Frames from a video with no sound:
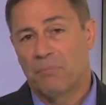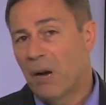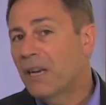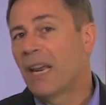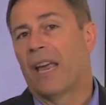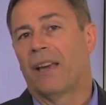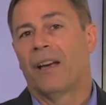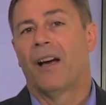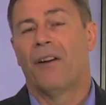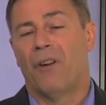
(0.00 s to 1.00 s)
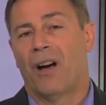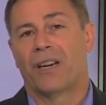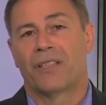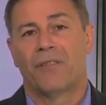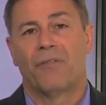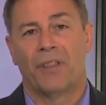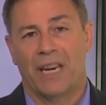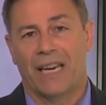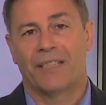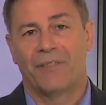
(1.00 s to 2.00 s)
Monday of August for
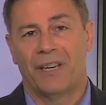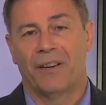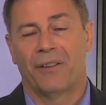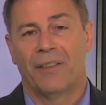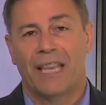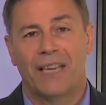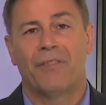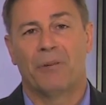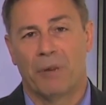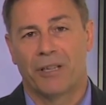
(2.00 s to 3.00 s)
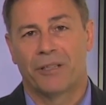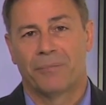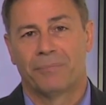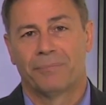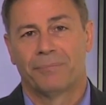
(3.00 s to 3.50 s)
the next video. Thank you very much.